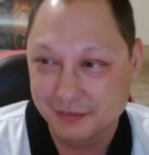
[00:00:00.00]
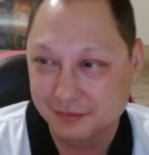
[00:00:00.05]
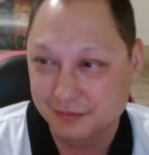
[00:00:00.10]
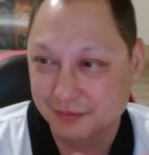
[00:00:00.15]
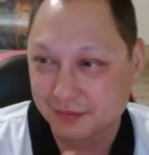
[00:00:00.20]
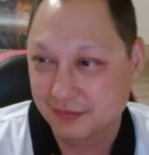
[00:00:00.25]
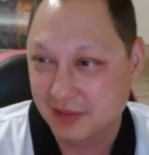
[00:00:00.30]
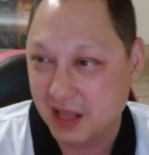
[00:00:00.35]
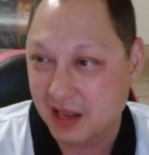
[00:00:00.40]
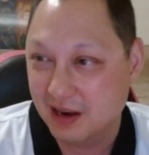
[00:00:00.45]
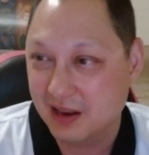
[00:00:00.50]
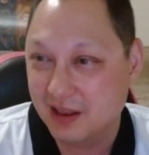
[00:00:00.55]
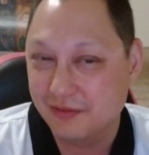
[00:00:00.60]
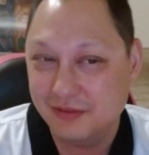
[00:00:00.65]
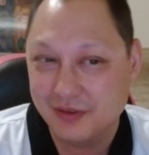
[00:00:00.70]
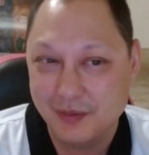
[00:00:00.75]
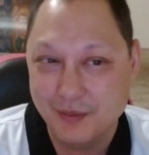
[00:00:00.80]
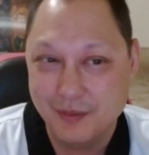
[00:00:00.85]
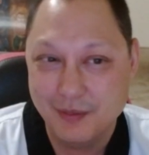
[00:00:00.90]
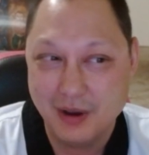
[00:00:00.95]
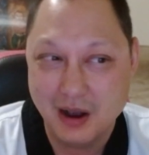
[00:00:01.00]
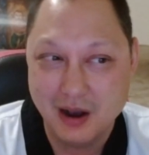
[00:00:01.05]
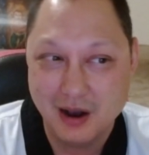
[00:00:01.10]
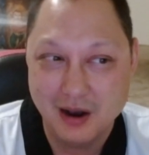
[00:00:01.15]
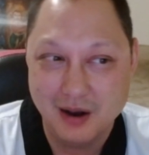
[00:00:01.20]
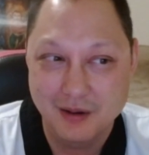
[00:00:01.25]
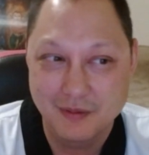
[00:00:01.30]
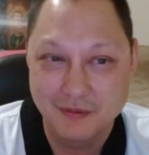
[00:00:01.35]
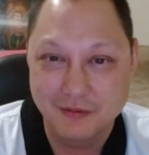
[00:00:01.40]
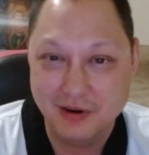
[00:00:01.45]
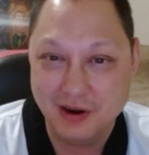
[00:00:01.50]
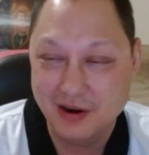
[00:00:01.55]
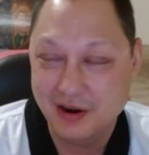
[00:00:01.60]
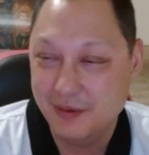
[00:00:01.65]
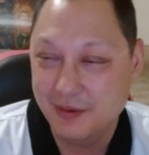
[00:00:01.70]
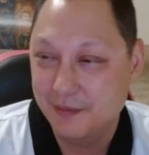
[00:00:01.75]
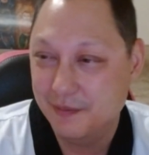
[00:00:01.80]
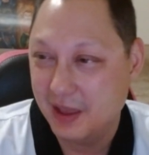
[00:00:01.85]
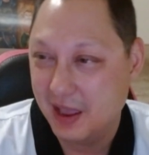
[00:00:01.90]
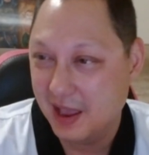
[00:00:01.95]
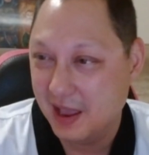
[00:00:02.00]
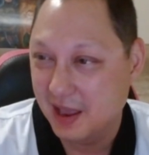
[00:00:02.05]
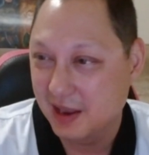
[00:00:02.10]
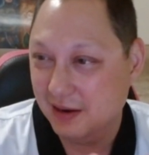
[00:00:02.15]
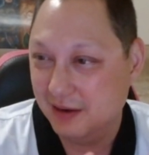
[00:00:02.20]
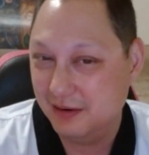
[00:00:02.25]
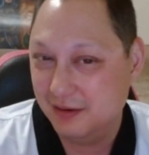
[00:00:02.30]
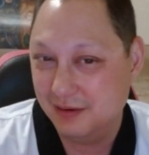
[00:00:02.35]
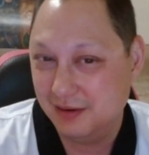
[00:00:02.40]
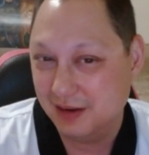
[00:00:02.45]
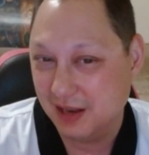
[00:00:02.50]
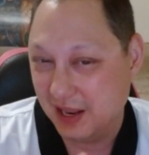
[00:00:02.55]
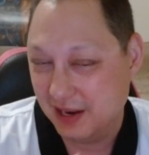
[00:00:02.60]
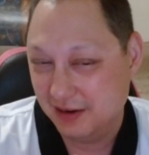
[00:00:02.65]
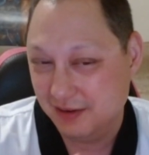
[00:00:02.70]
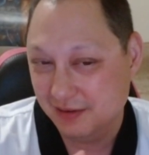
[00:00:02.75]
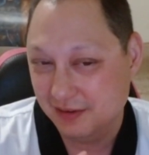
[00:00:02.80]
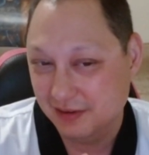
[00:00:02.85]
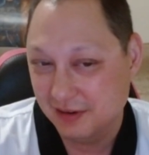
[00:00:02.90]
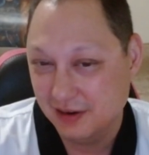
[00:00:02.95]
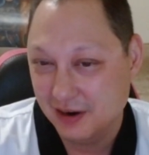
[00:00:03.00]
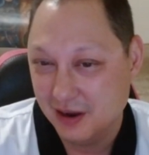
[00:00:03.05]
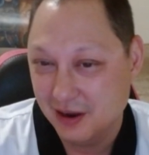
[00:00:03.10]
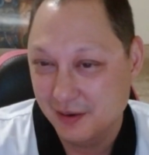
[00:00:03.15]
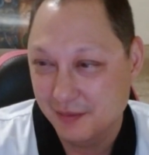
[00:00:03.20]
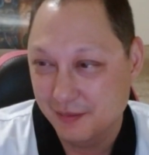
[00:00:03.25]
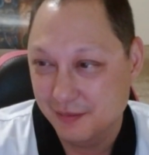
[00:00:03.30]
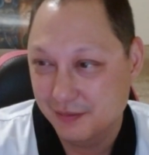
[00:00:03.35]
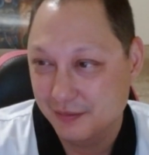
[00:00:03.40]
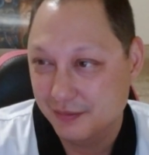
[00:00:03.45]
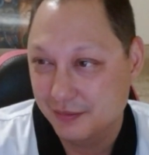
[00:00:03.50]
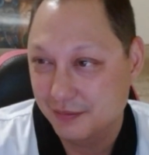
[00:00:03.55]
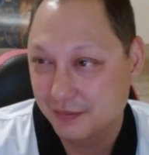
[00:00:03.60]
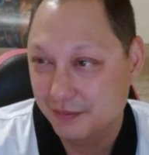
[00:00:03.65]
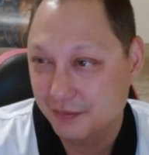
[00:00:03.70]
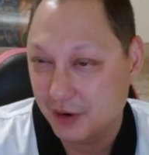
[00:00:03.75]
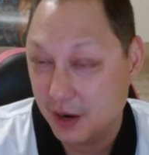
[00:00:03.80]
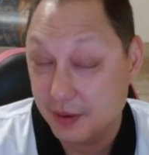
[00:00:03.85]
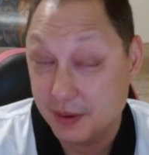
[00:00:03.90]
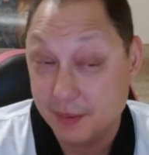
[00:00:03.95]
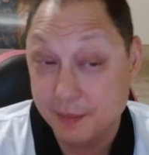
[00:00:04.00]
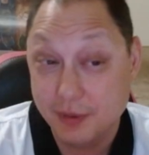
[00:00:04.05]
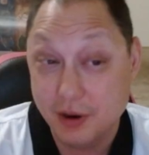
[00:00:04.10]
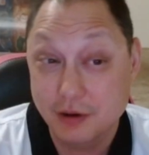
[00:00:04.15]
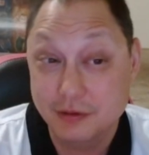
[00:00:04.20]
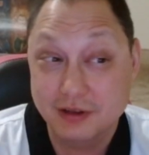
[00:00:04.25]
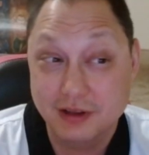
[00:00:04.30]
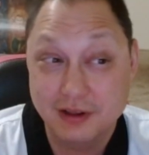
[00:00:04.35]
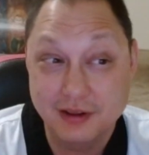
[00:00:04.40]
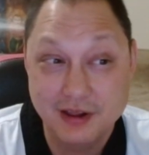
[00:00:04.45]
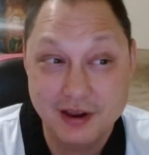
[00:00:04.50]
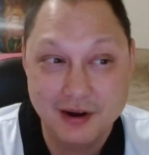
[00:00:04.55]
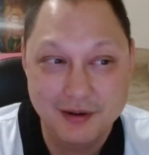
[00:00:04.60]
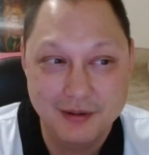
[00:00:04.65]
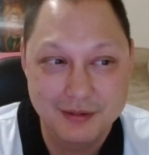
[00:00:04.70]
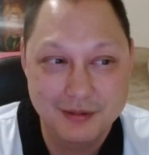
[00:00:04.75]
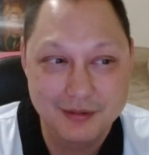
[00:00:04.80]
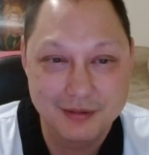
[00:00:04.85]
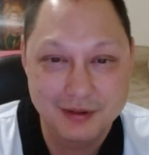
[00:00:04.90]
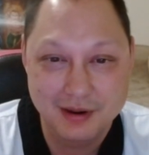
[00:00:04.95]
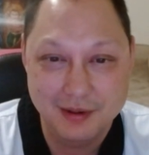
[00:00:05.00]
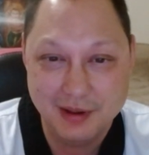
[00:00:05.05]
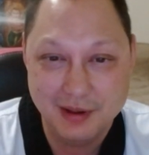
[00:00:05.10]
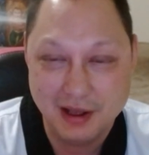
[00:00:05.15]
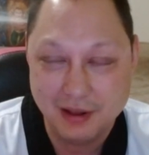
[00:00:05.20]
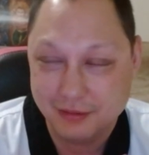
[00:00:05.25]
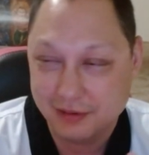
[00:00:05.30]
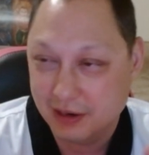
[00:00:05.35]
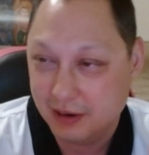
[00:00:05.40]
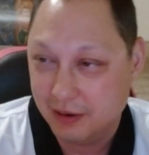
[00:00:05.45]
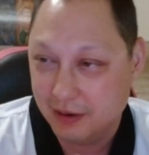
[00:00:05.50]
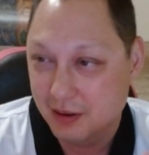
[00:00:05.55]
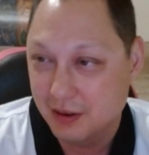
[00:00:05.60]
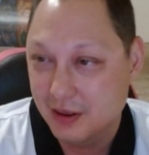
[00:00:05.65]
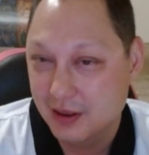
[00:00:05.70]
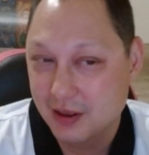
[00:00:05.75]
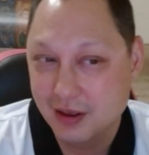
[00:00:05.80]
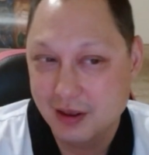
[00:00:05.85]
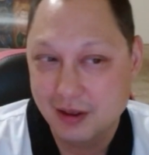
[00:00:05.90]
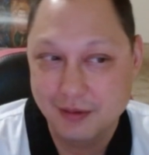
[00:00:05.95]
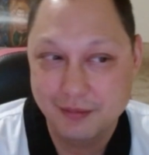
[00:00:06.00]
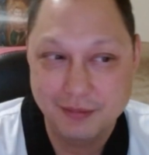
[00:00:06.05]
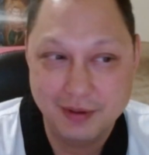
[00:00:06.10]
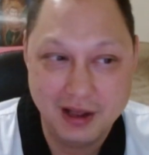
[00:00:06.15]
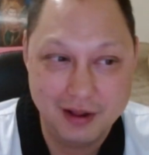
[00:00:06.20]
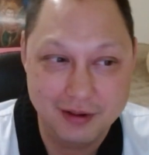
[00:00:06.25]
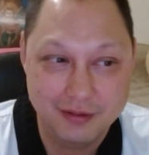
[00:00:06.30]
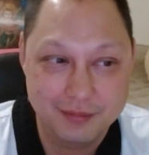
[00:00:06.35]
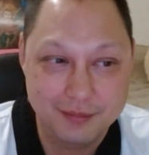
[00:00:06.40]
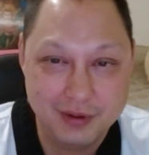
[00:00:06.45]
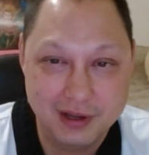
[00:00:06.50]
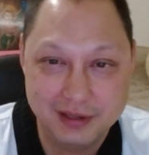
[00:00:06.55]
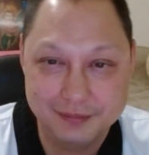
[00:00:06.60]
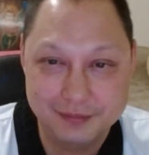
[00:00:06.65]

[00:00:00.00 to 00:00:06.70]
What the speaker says: that left a very bad taste in probably both of their mouth, but